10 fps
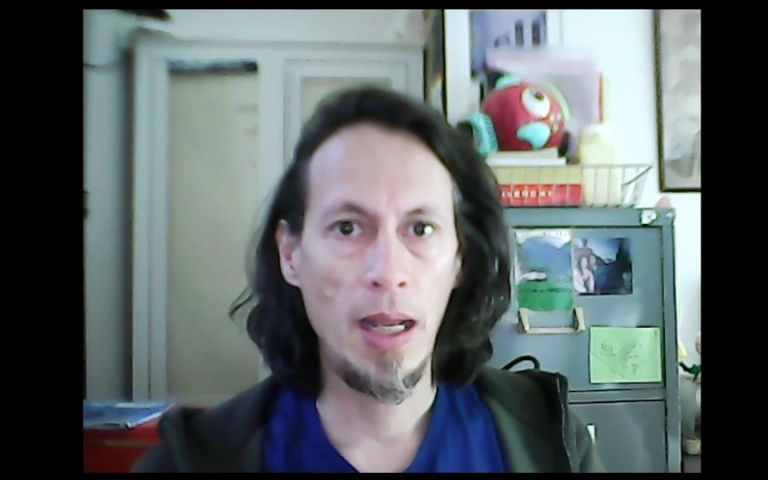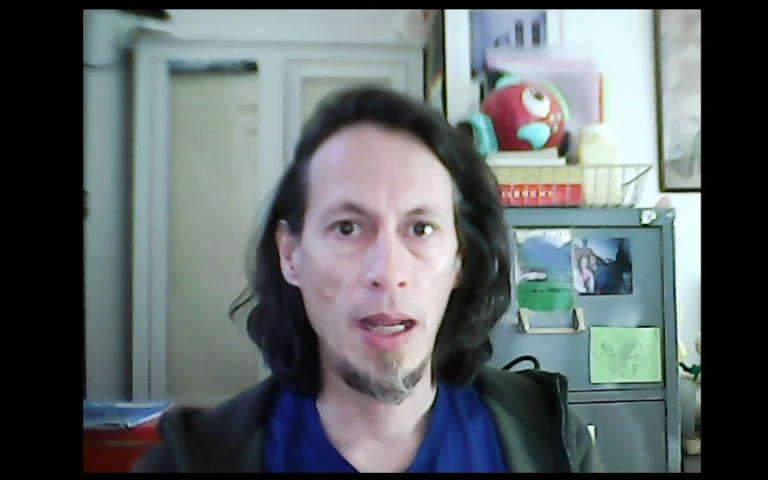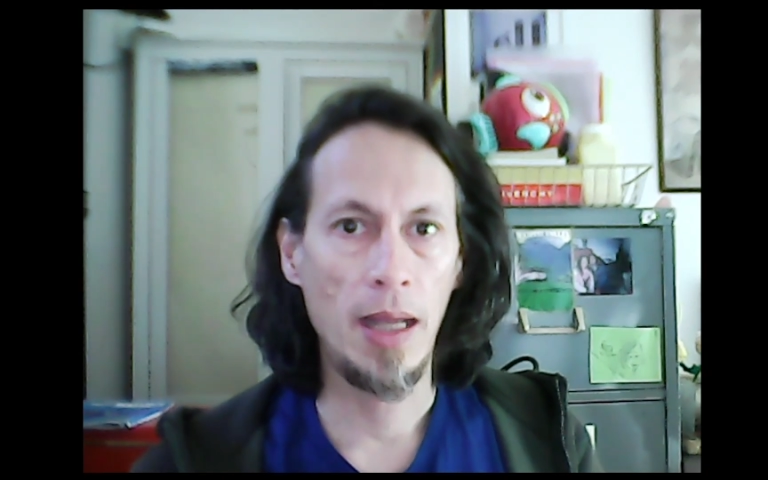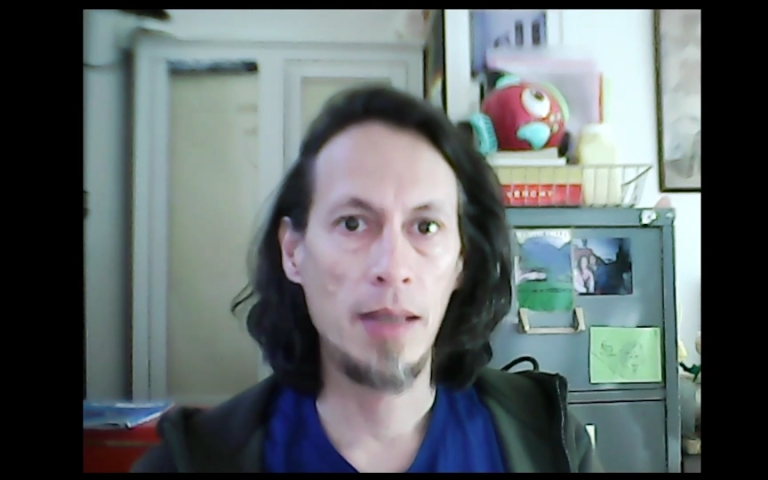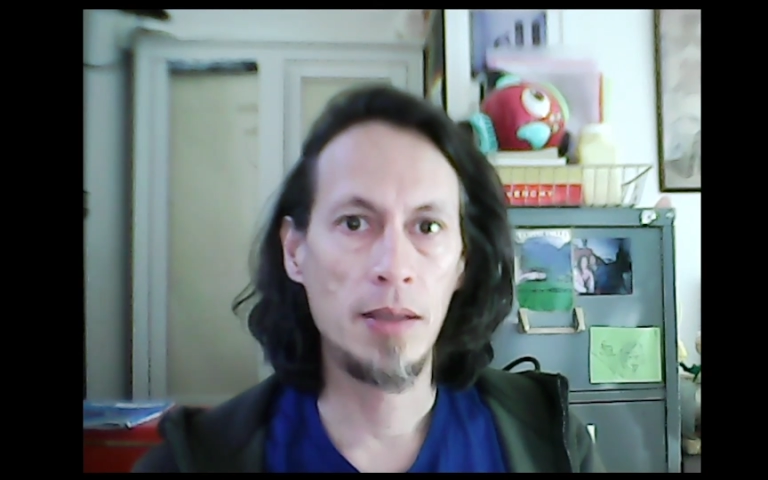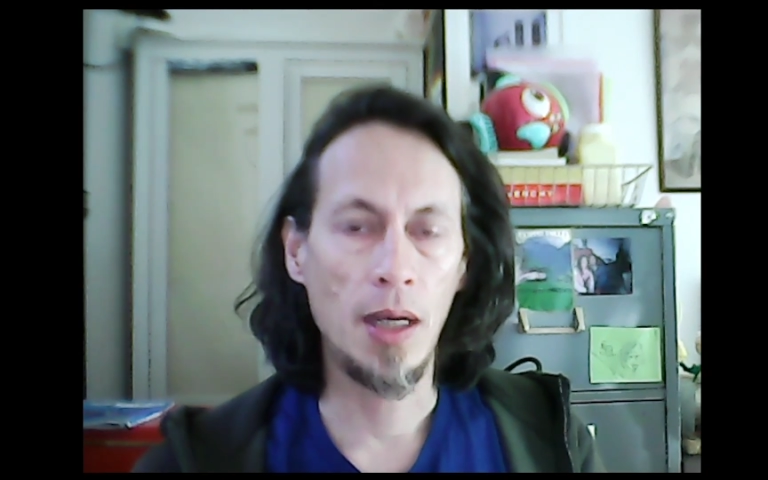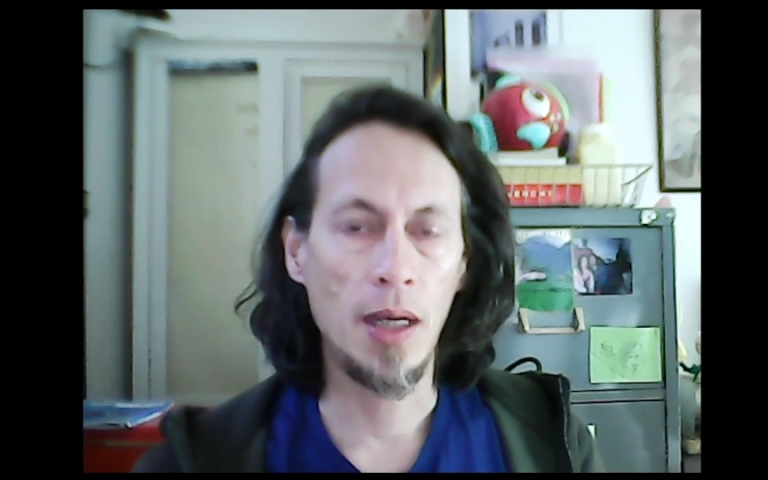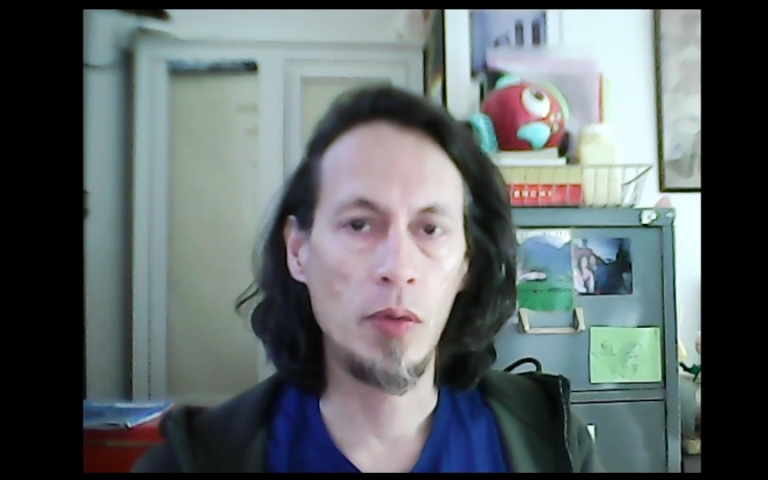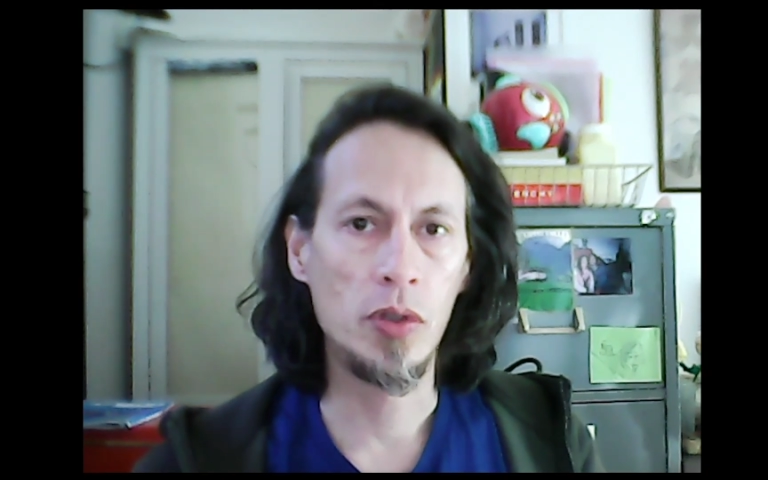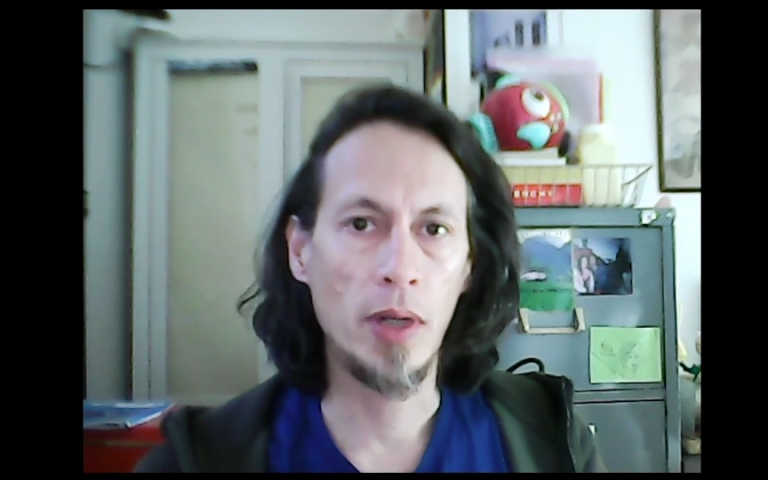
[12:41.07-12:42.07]
and I
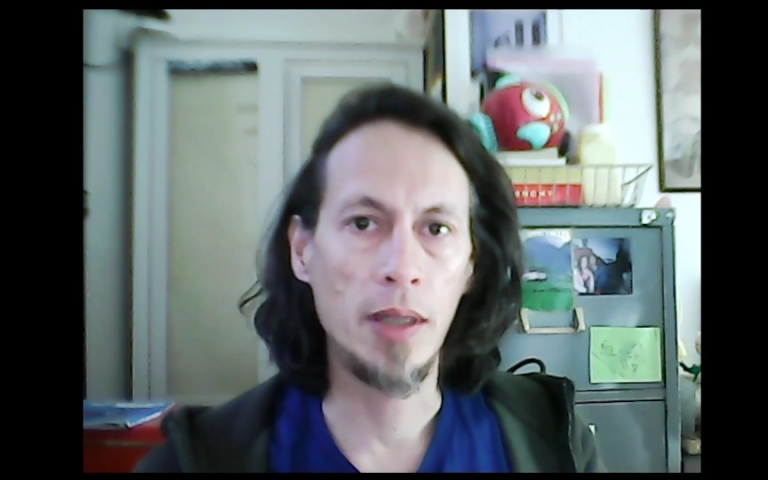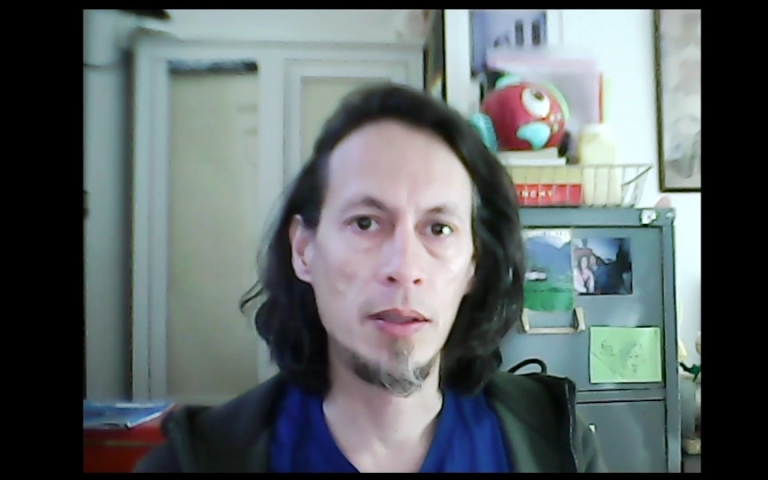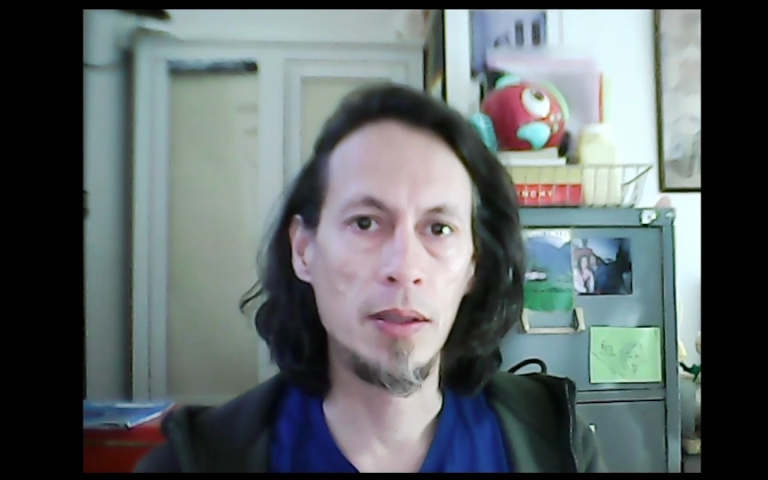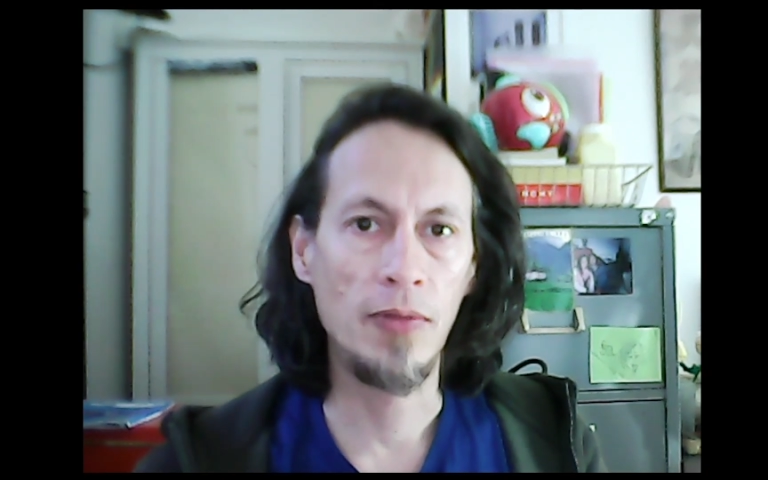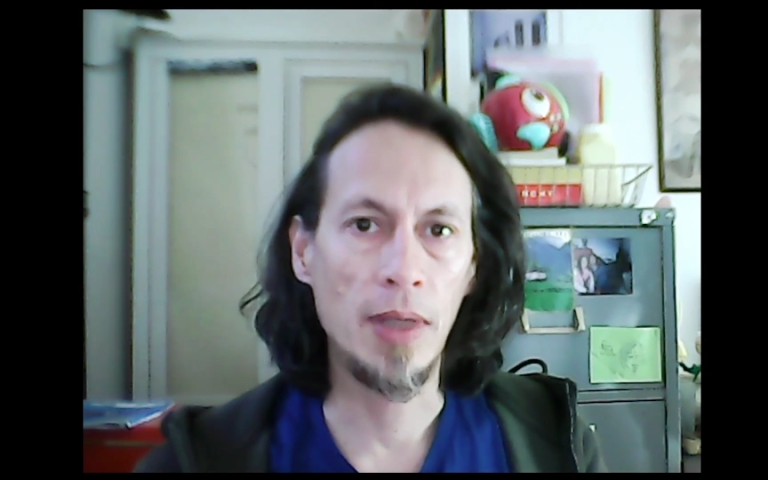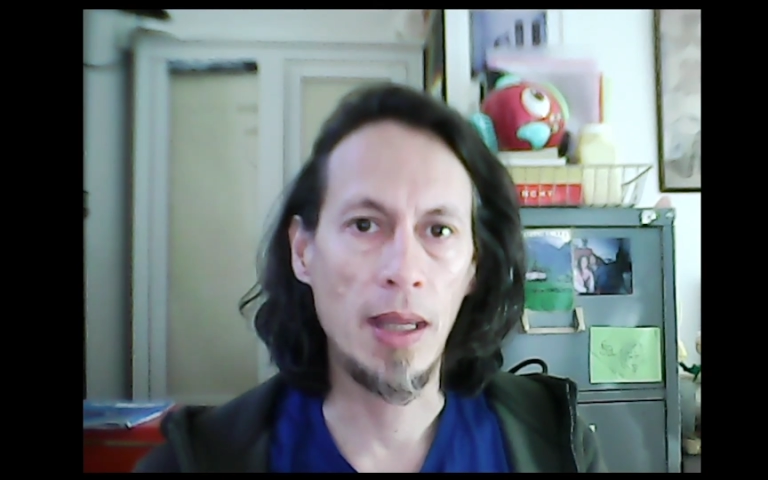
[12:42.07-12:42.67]
would try and figure